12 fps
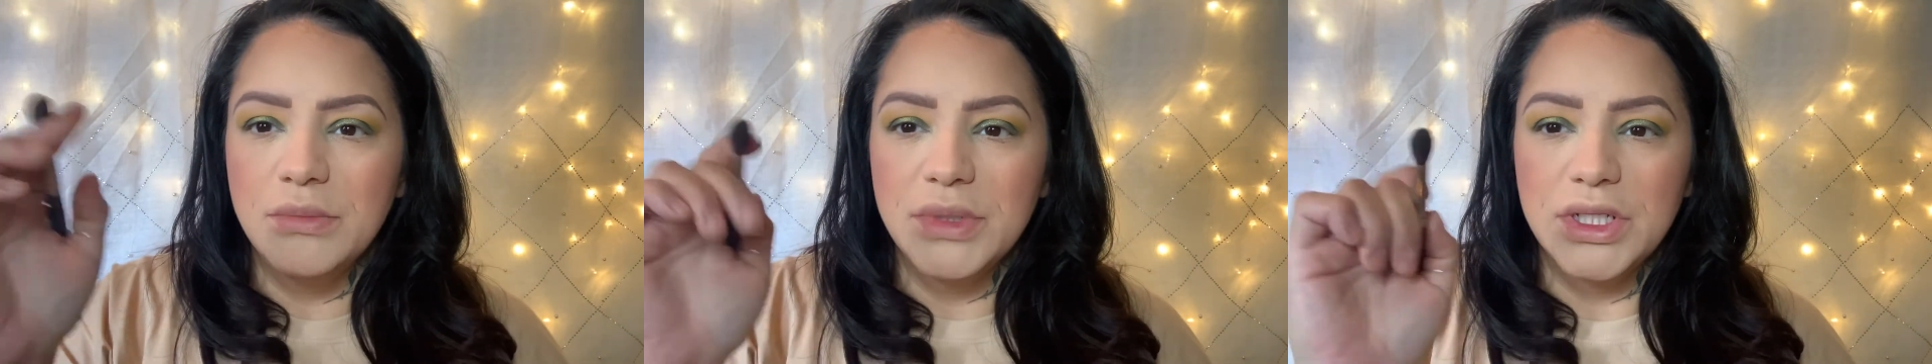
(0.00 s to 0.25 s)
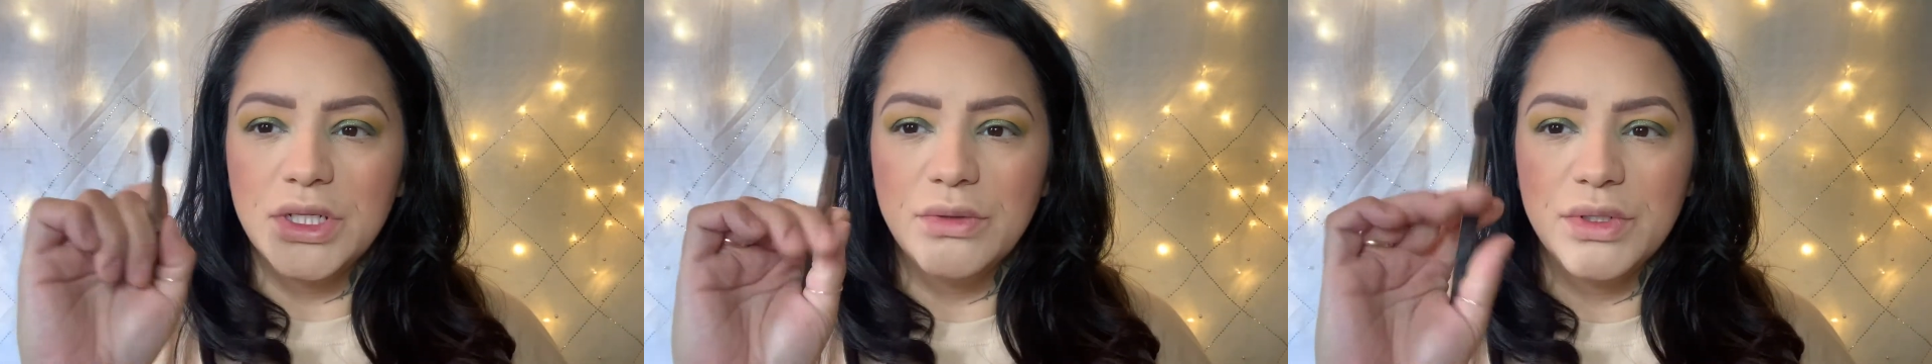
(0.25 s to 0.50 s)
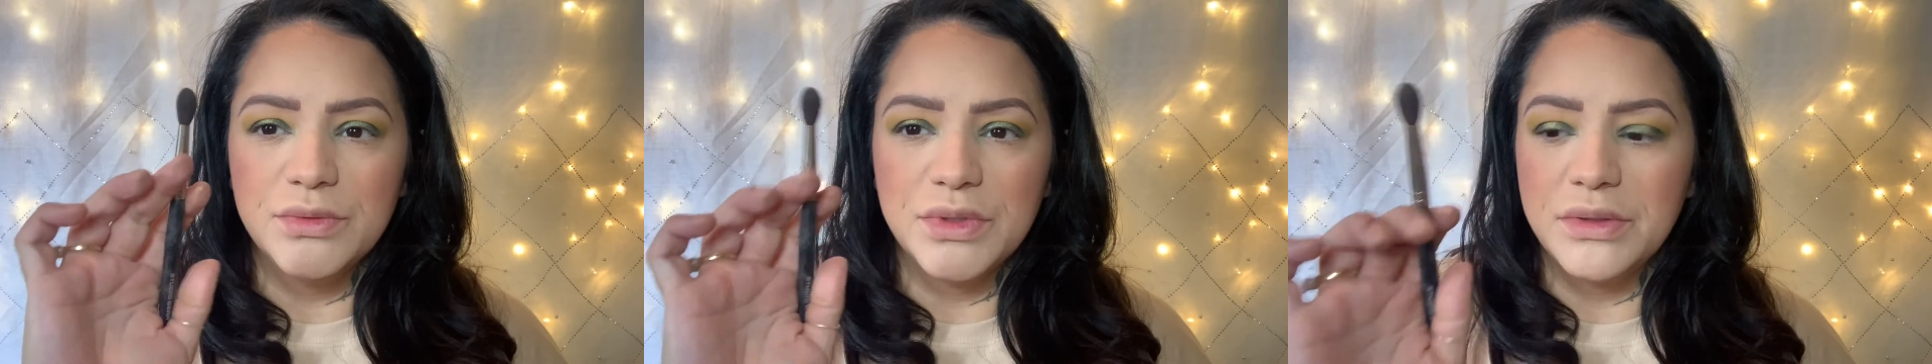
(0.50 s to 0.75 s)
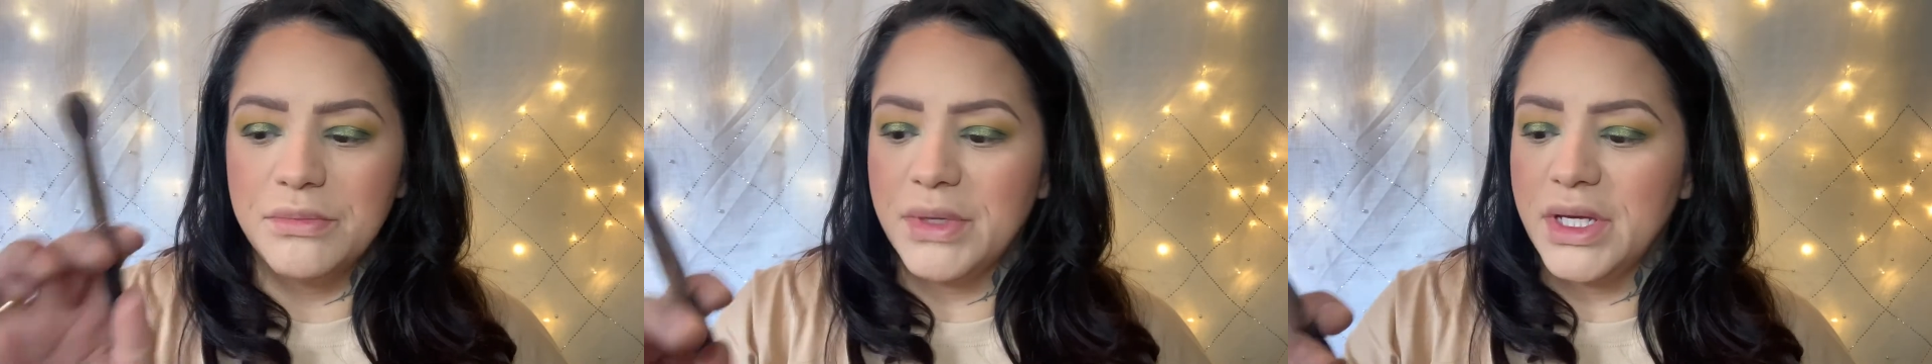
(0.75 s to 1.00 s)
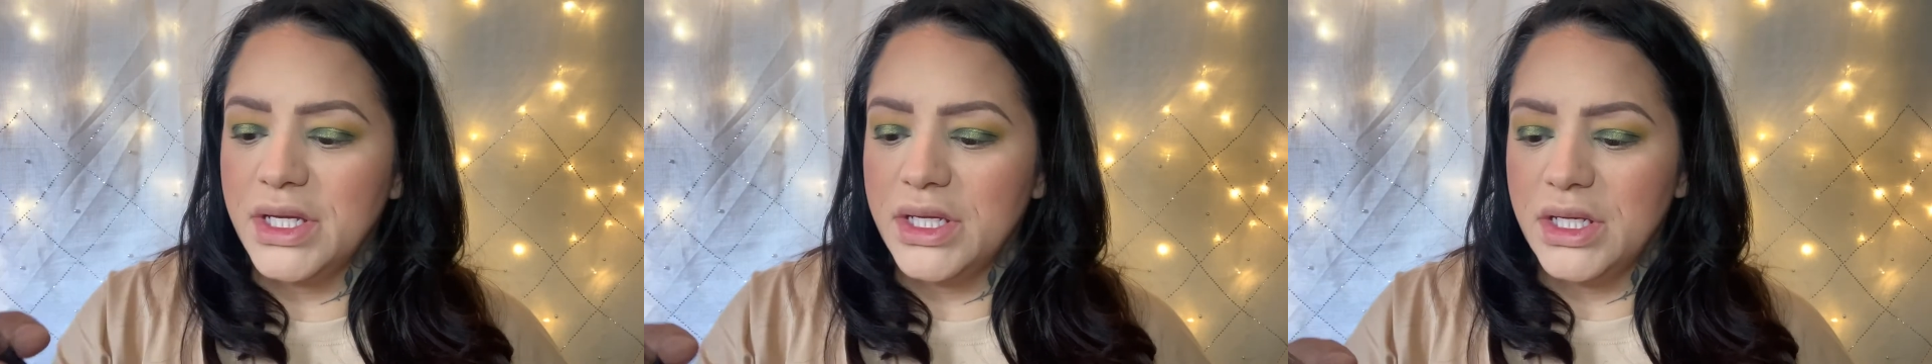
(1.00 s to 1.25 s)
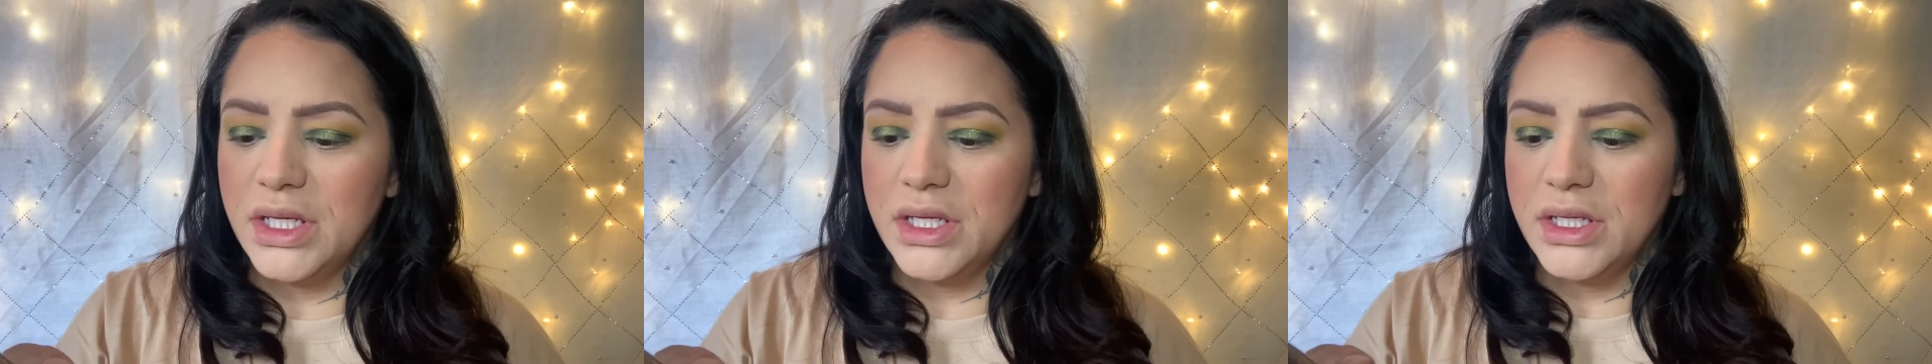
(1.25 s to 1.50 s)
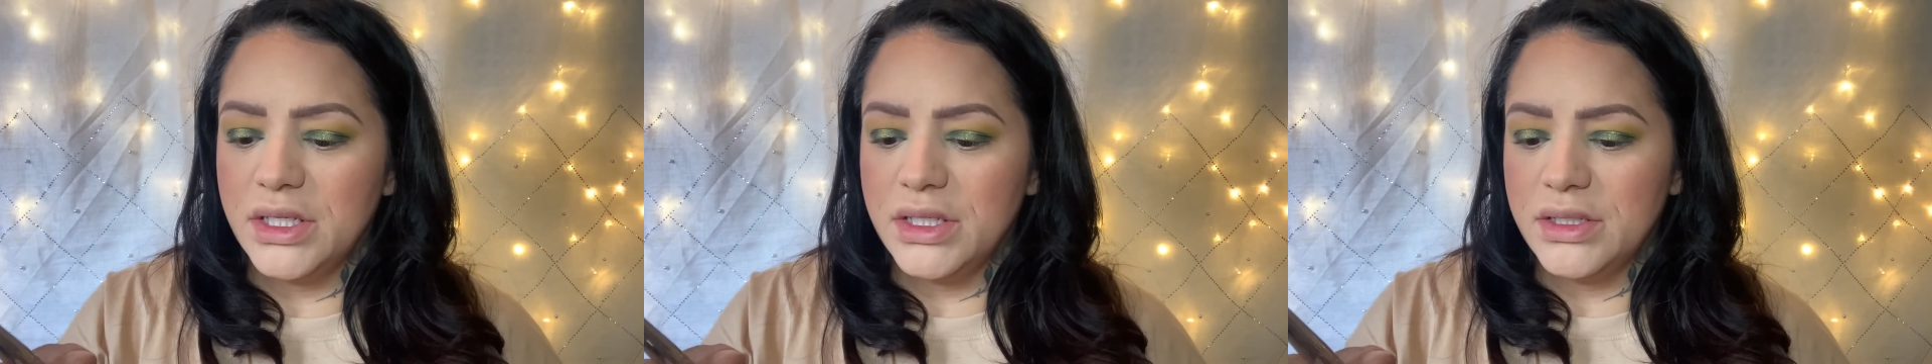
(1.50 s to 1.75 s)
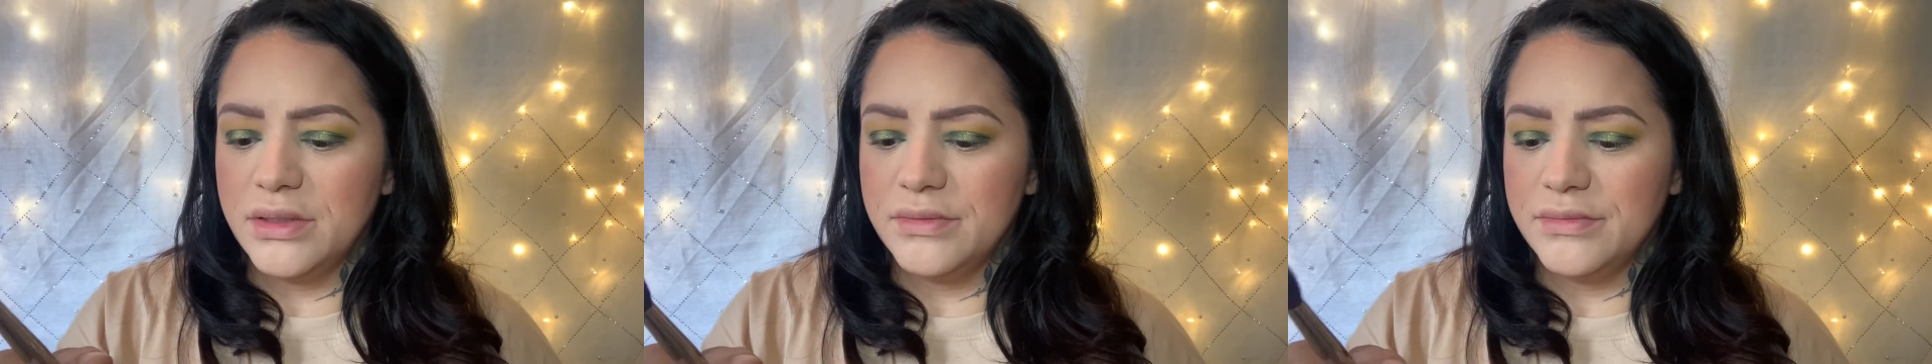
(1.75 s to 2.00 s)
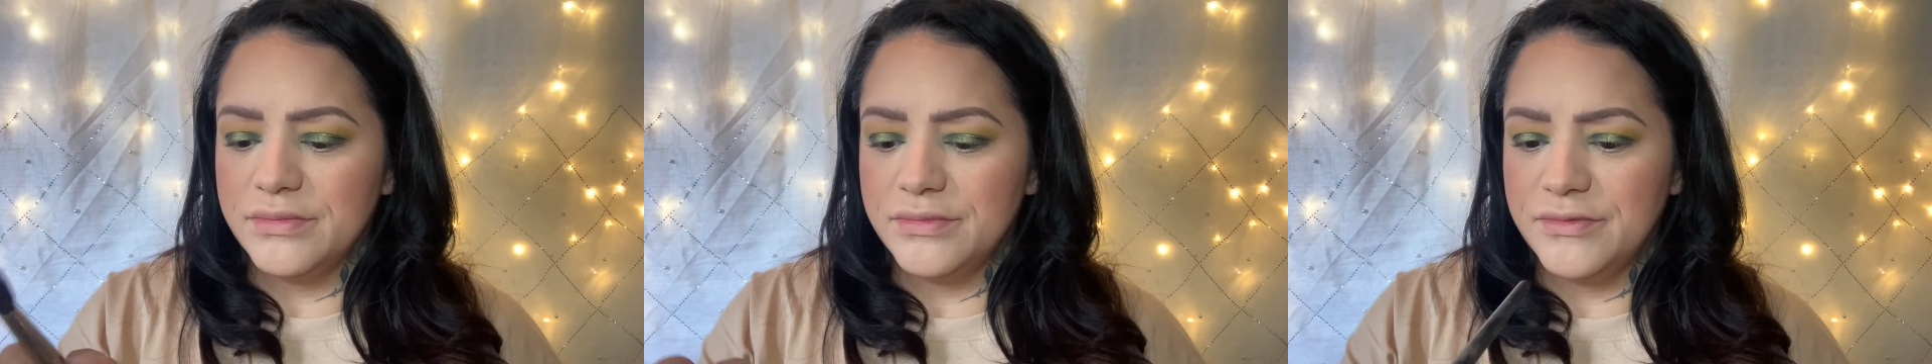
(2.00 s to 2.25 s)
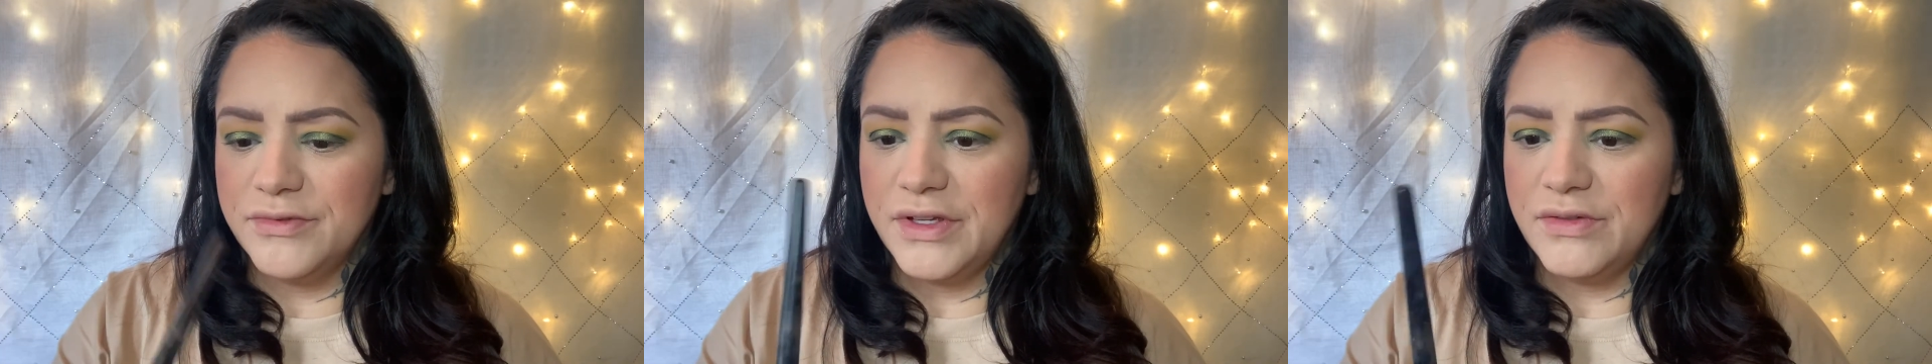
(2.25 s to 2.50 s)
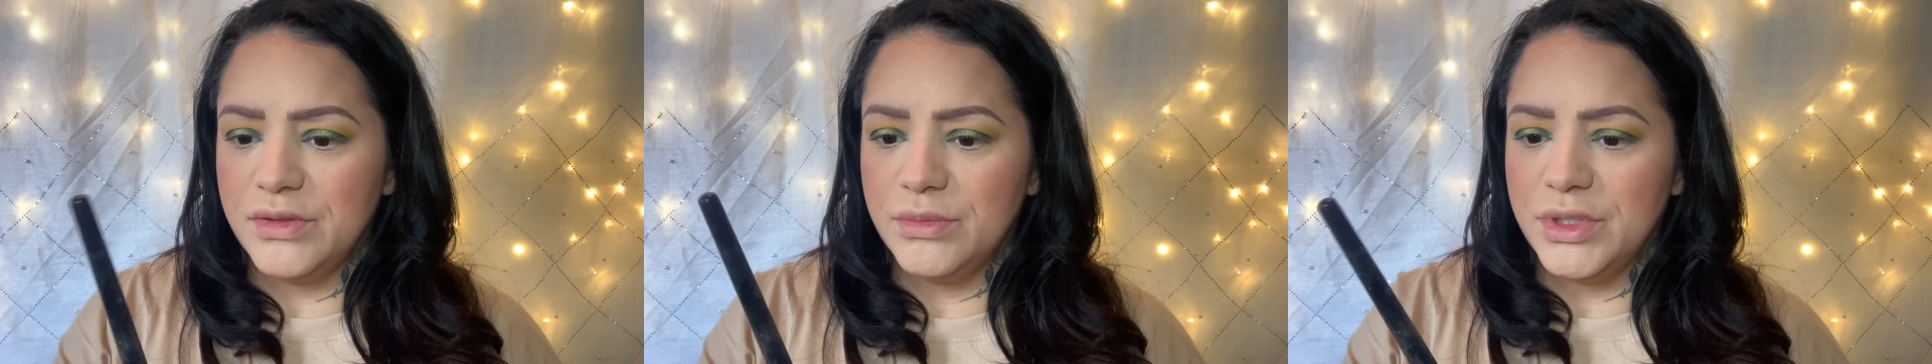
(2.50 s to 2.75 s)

and go in with my favorite